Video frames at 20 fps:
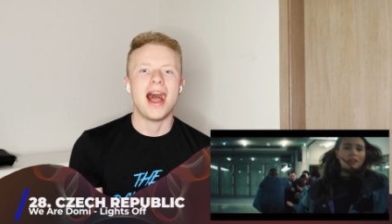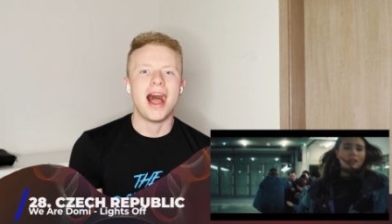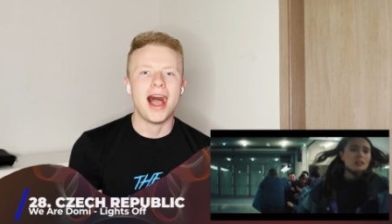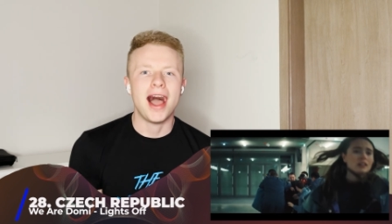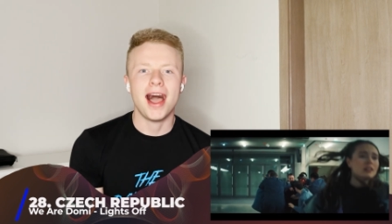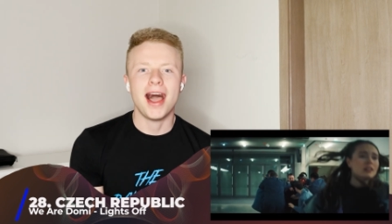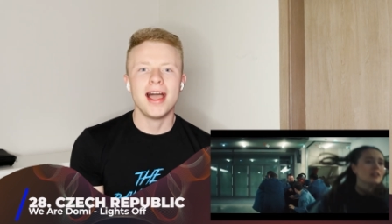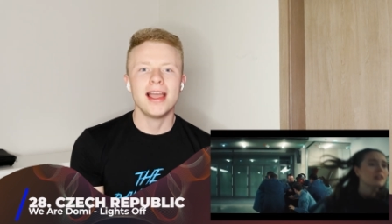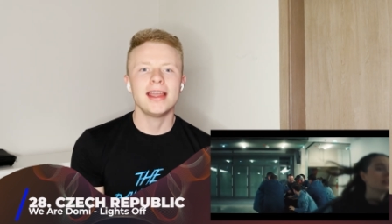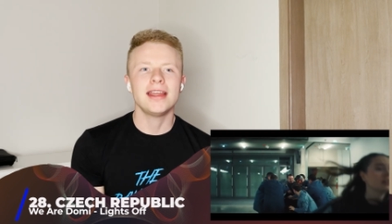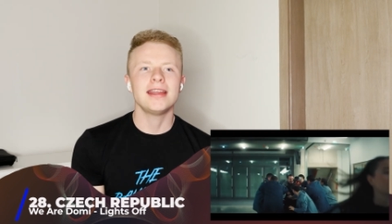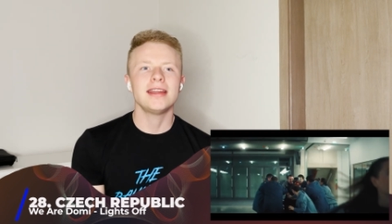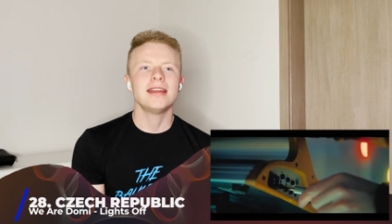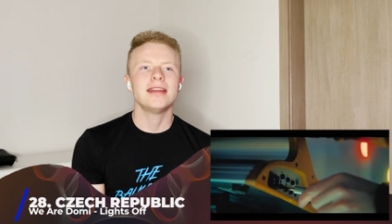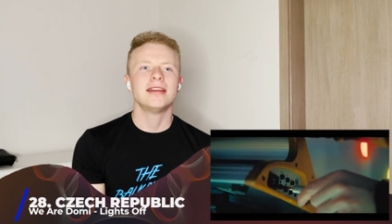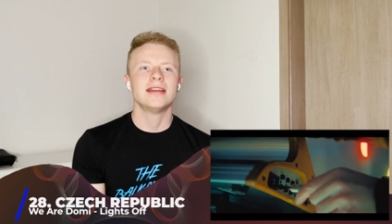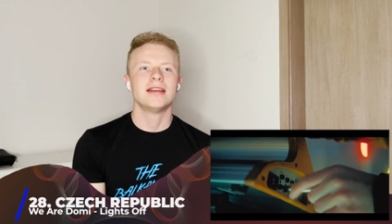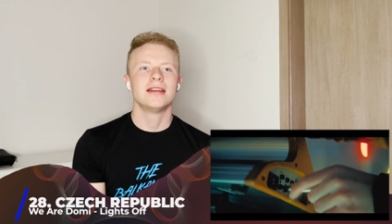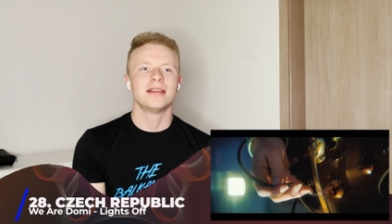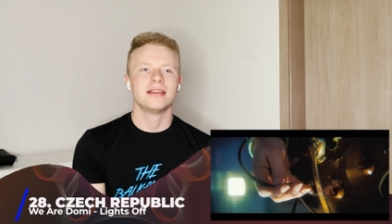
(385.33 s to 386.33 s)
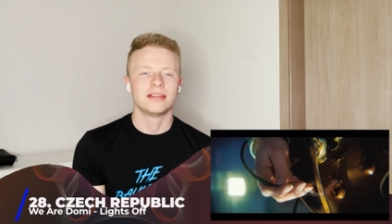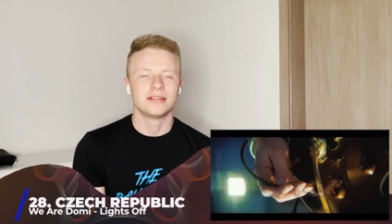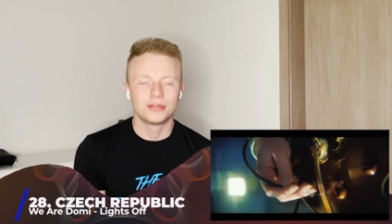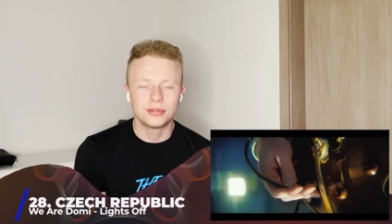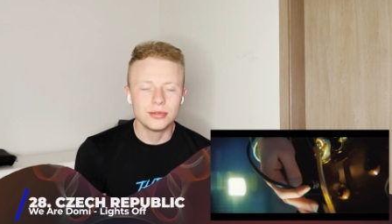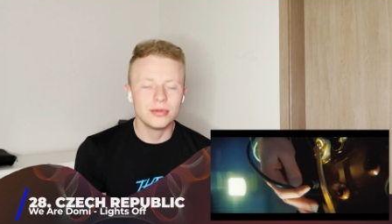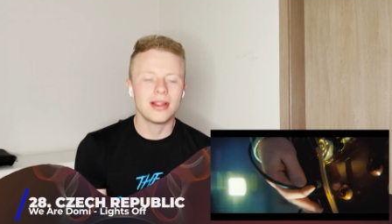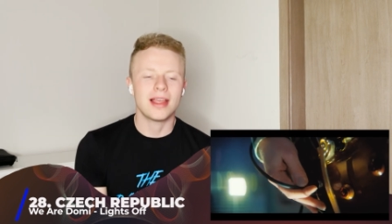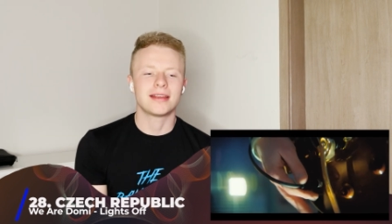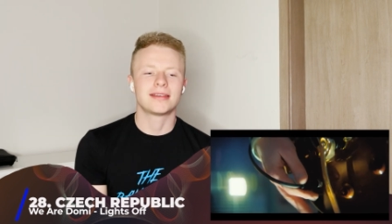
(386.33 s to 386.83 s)
I
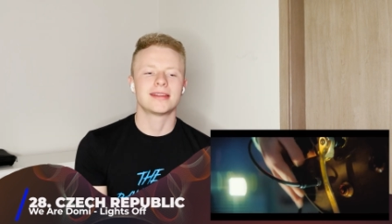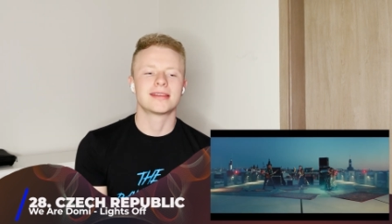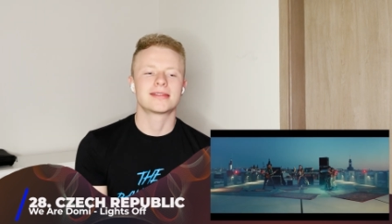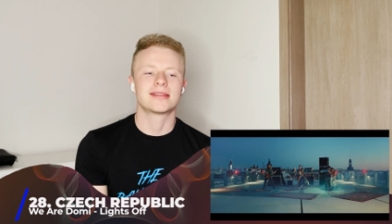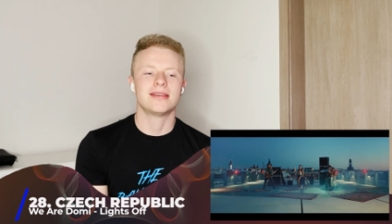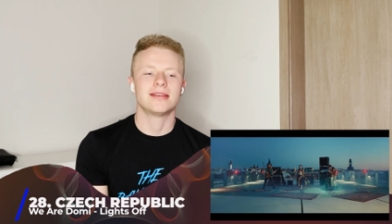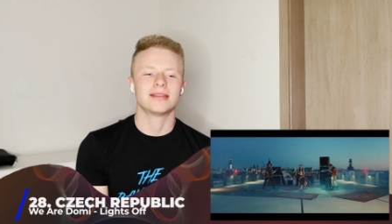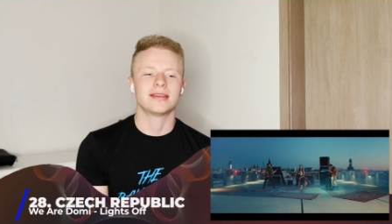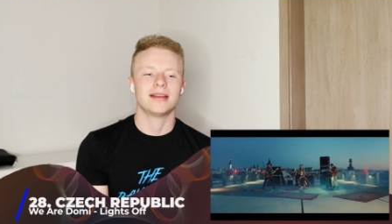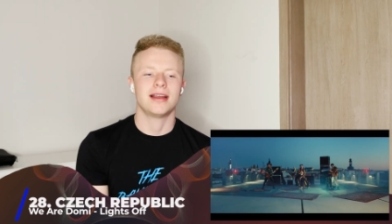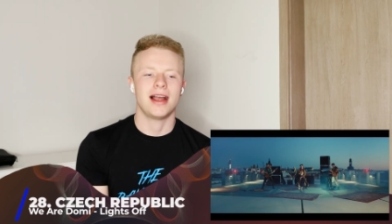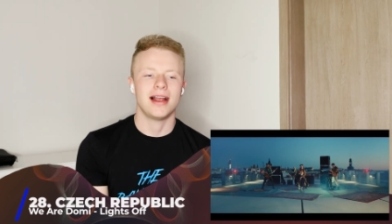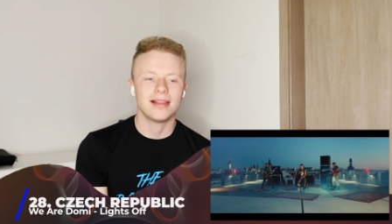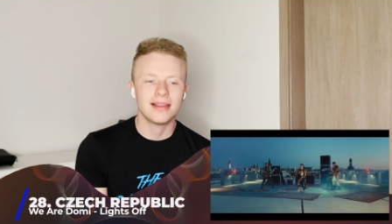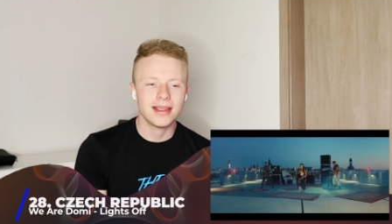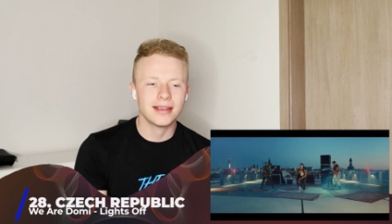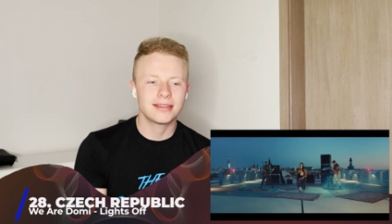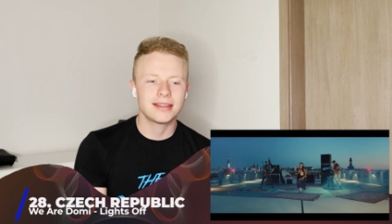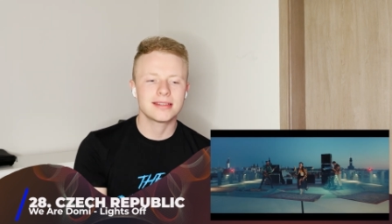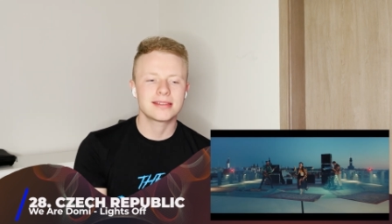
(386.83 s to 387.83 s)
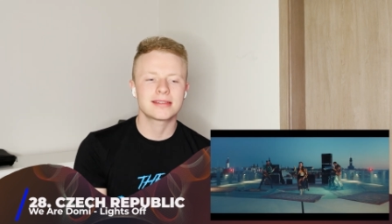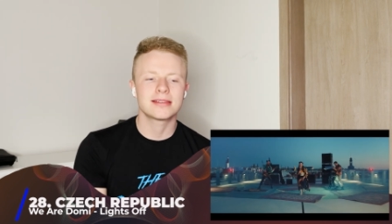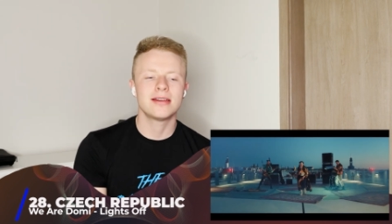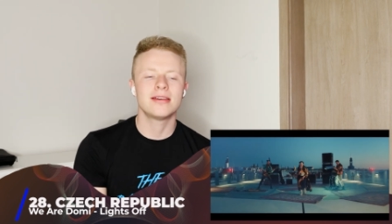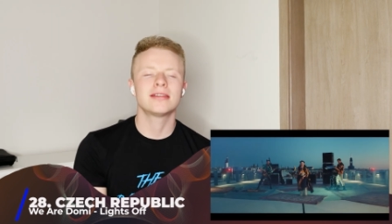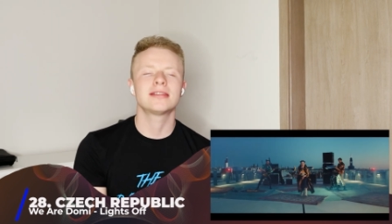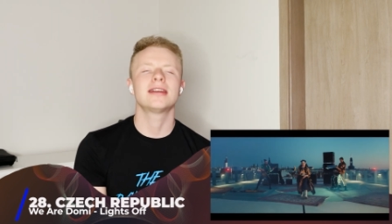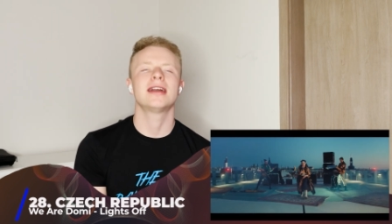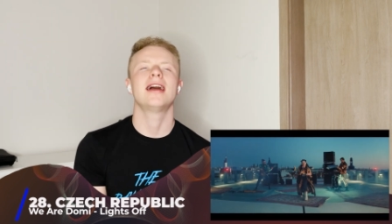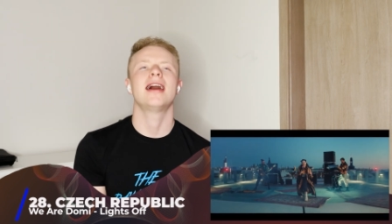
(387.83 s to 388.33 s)
do like this song. I like this
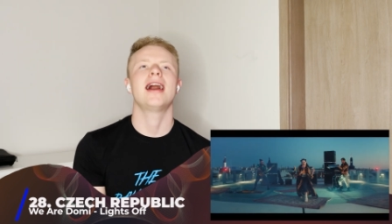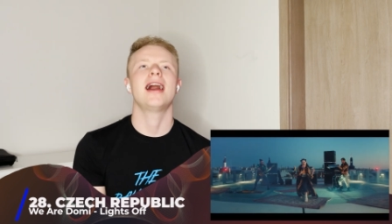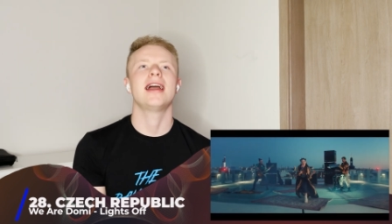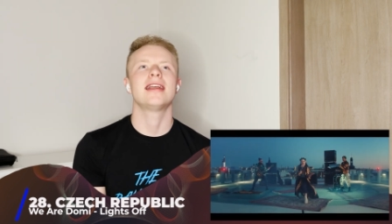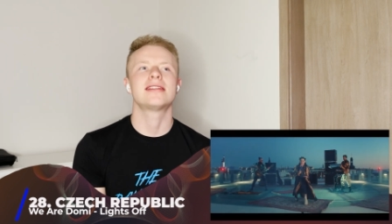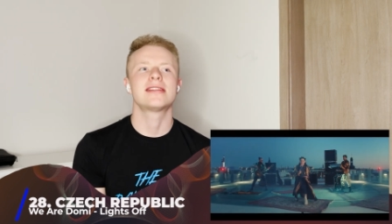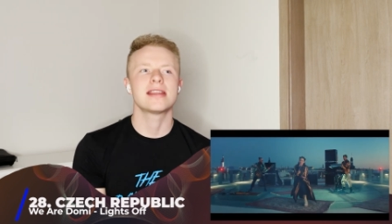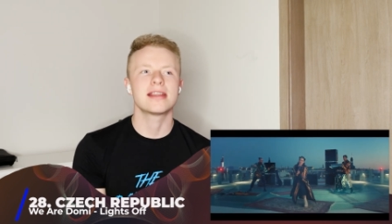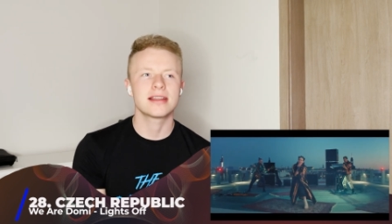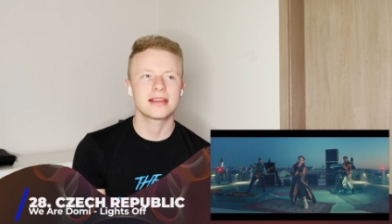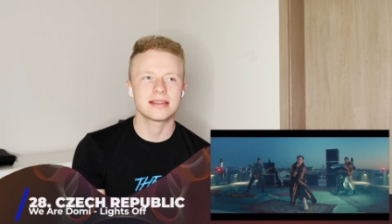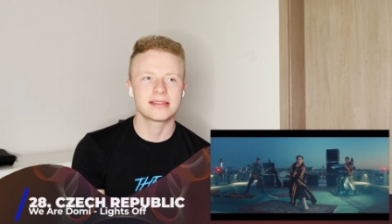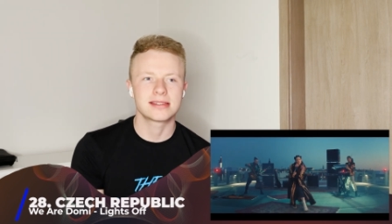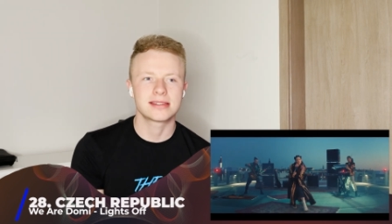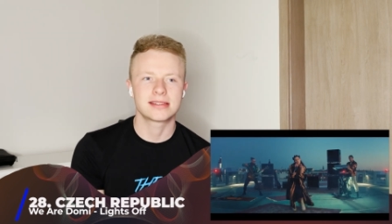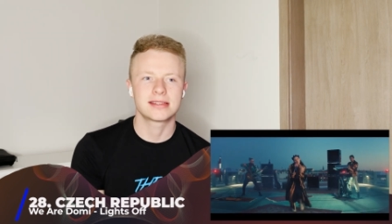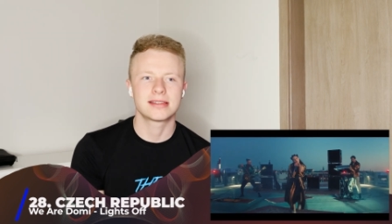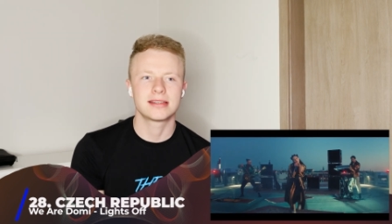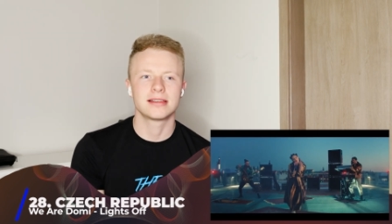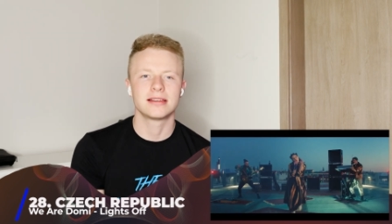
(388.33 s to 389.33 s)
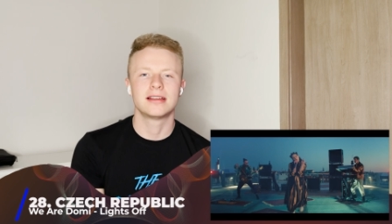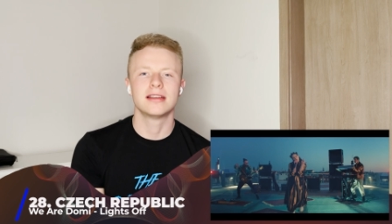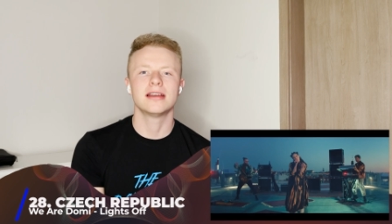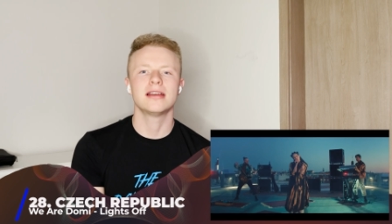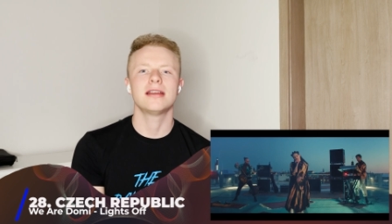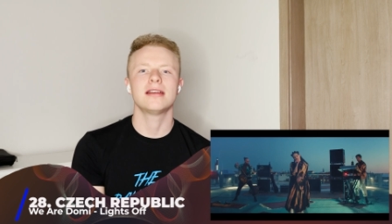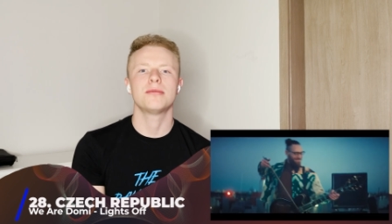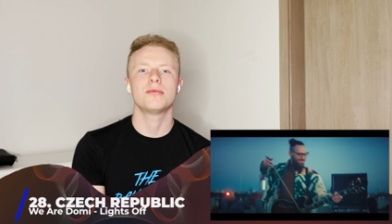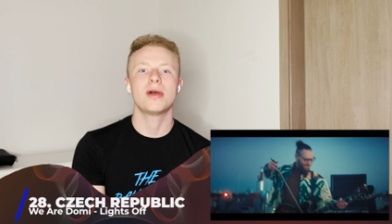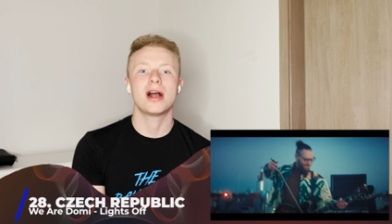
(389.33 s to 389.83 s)
song. I think it's
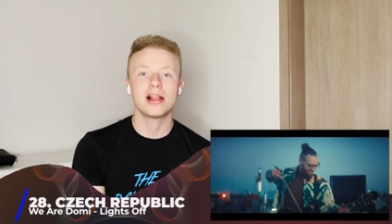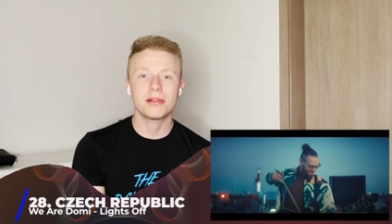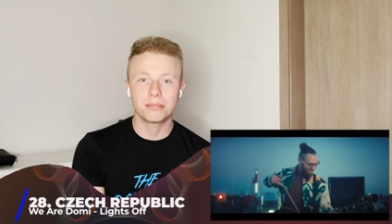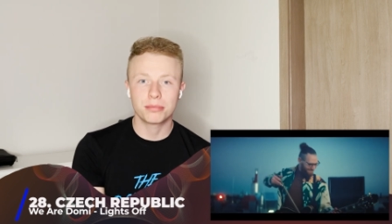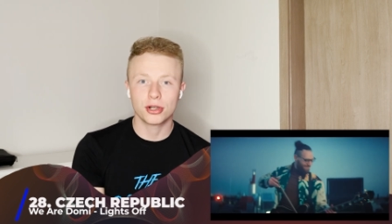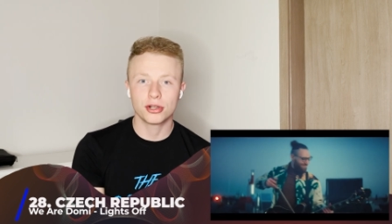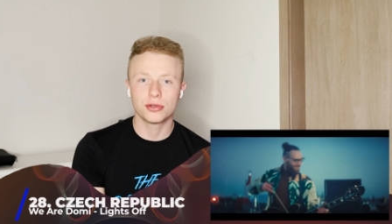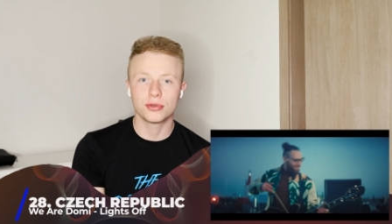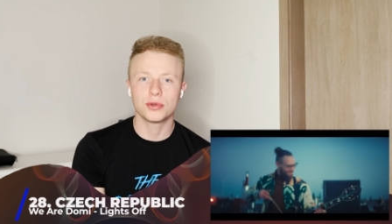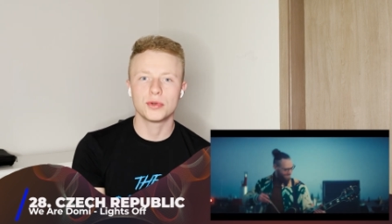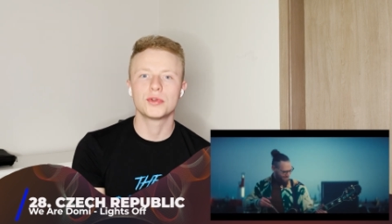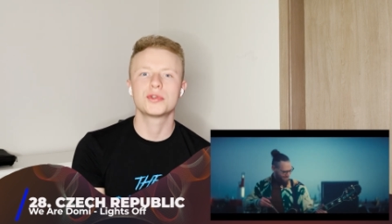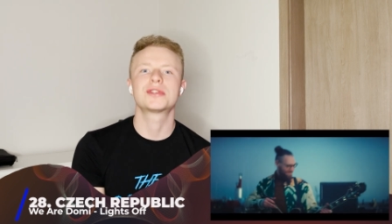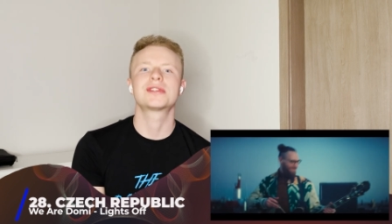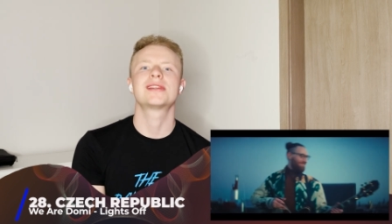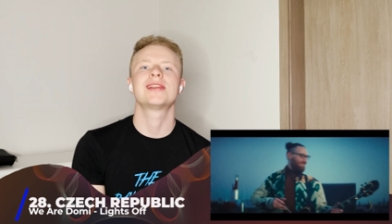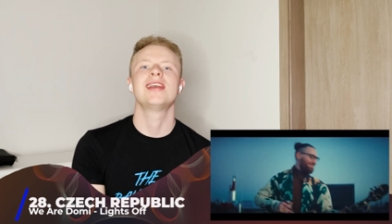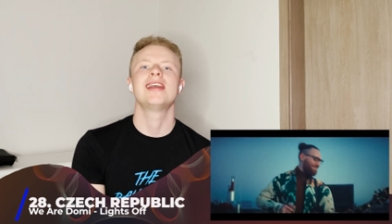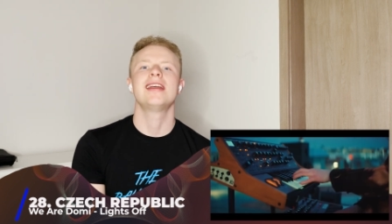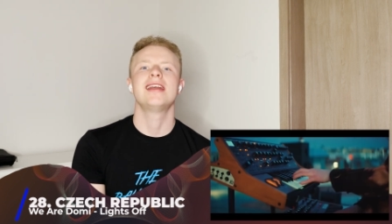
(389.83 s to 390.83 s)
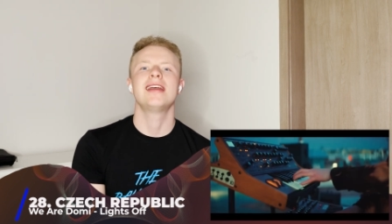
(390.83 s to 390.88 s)
good, well produced.